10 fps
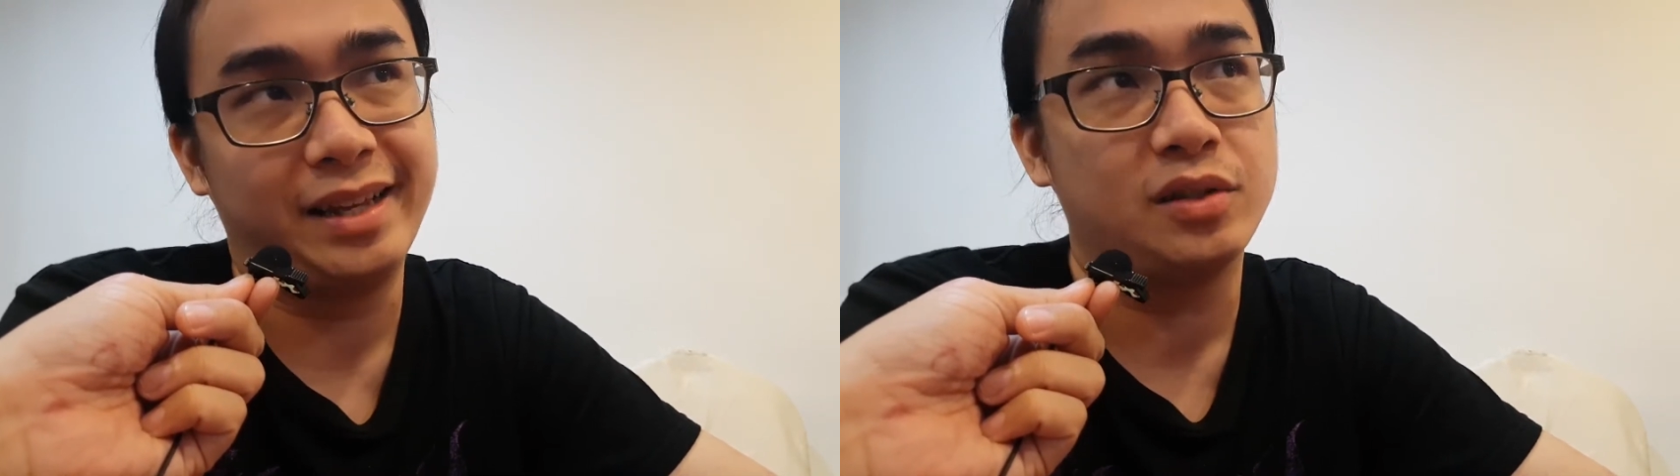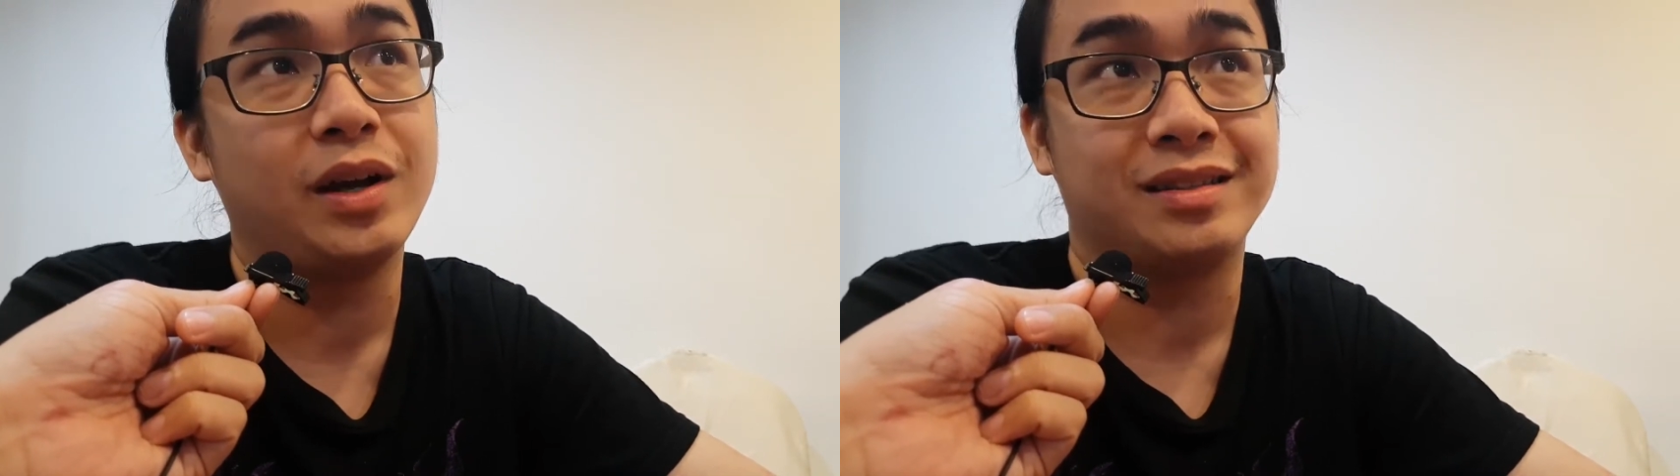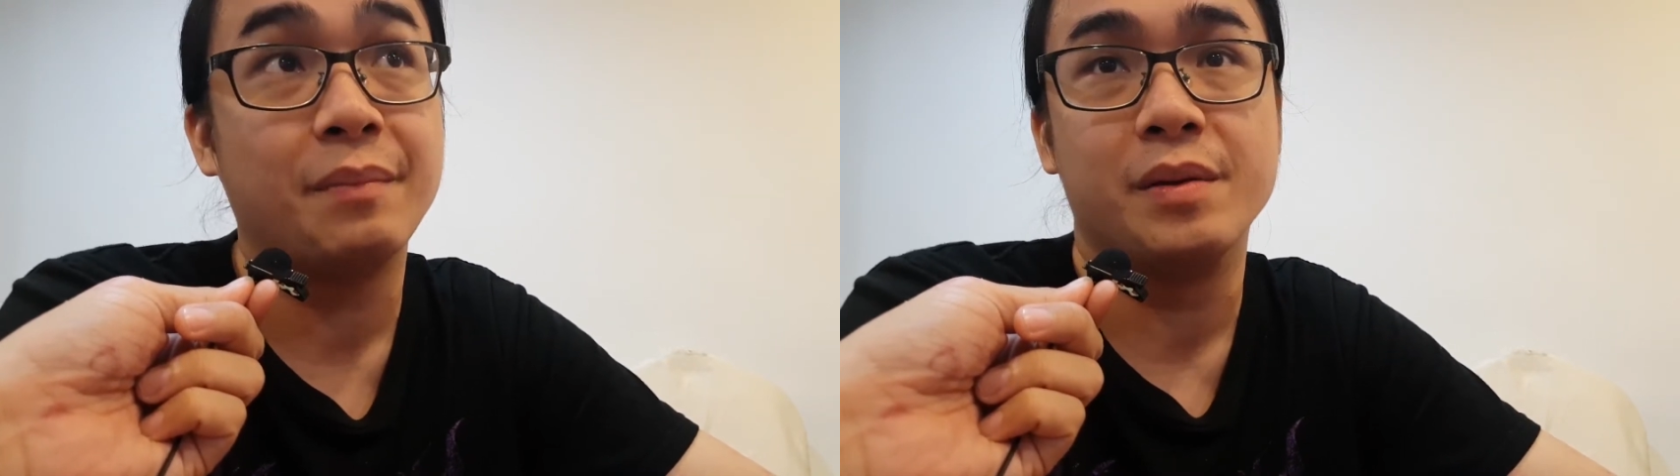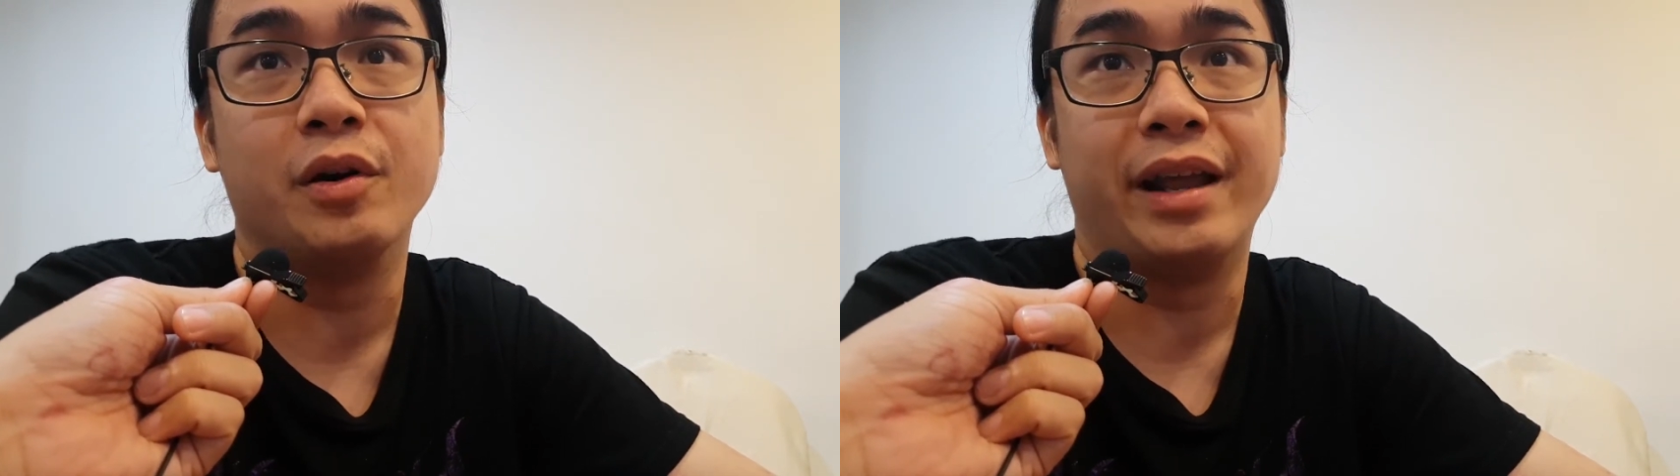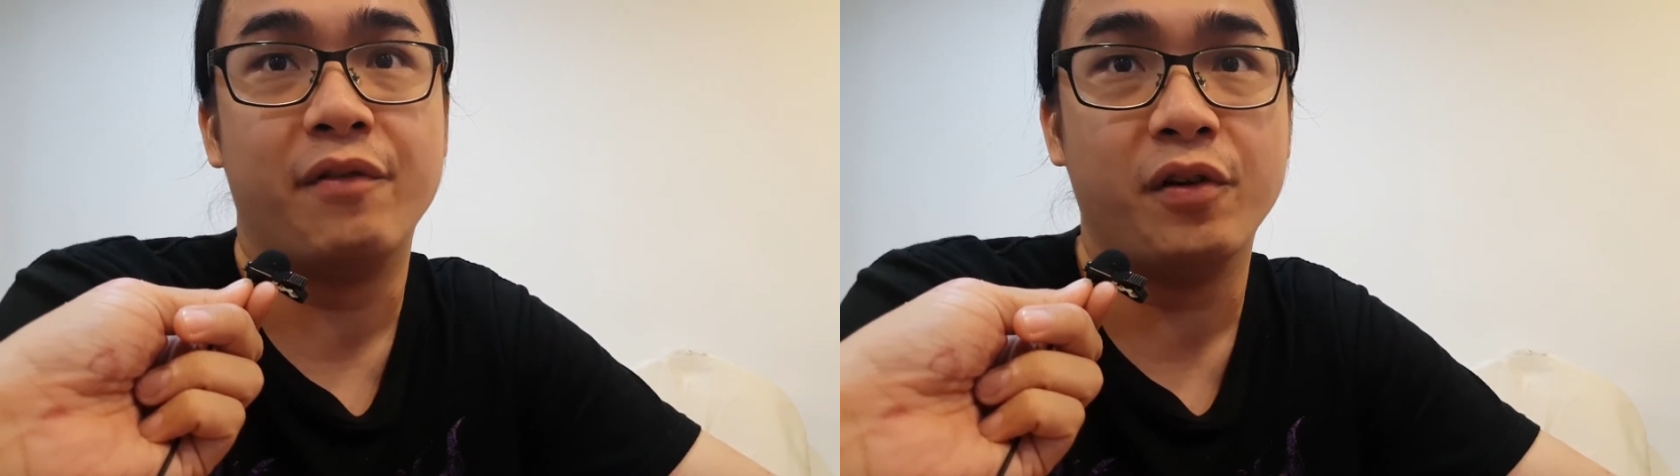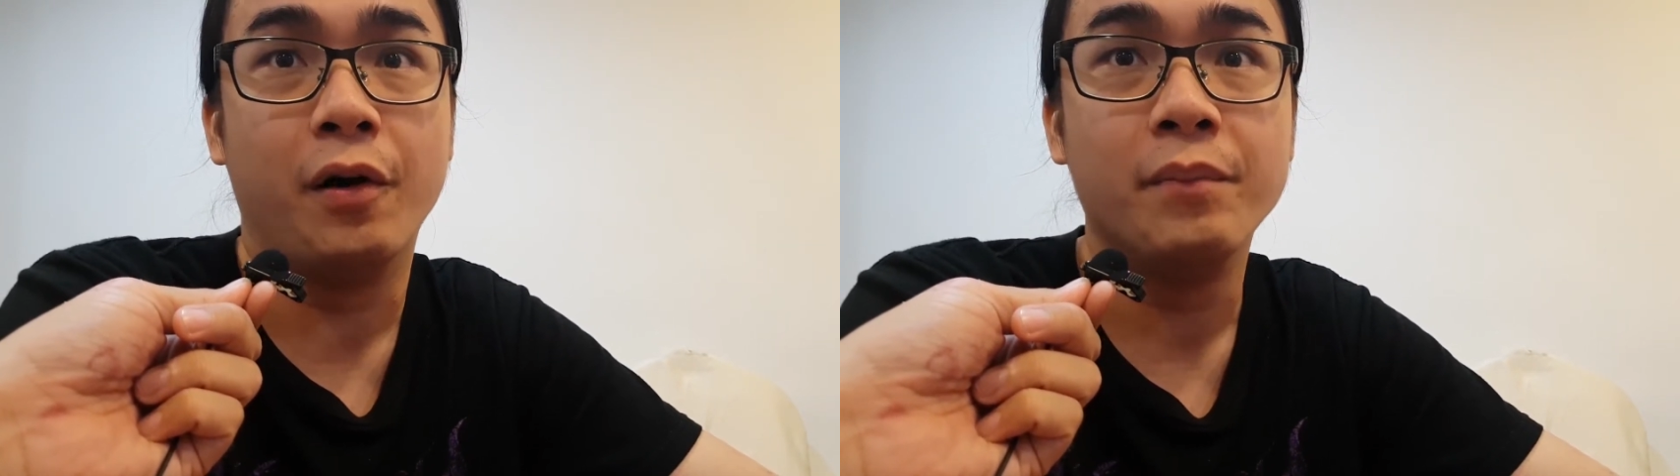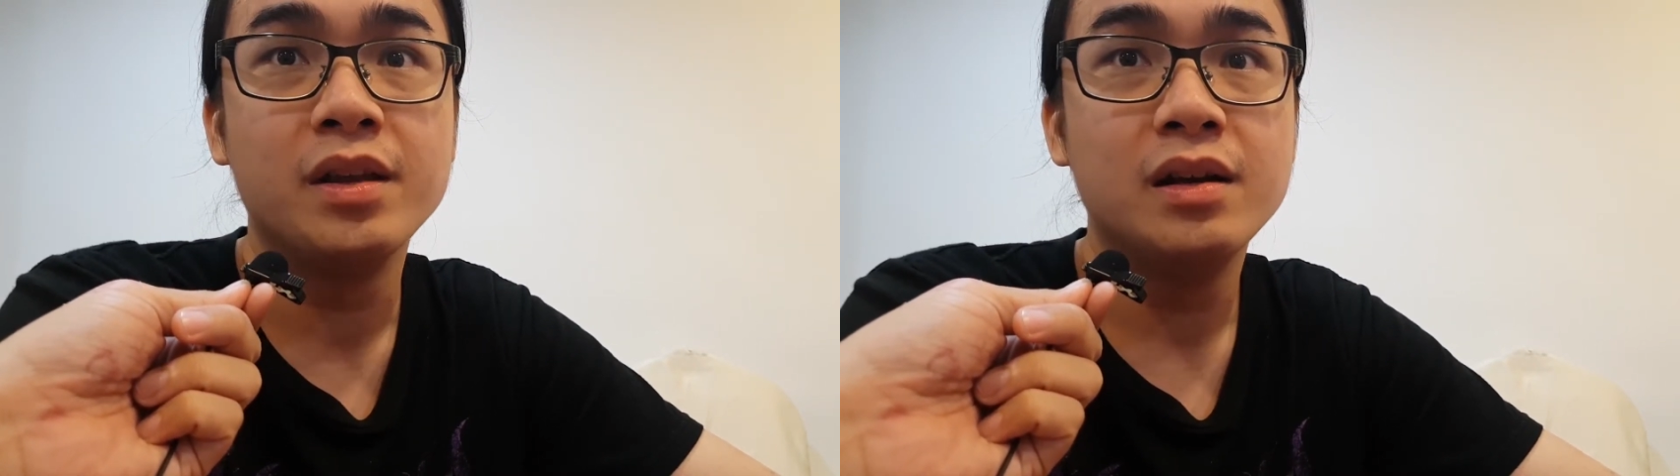that's what some people are there for.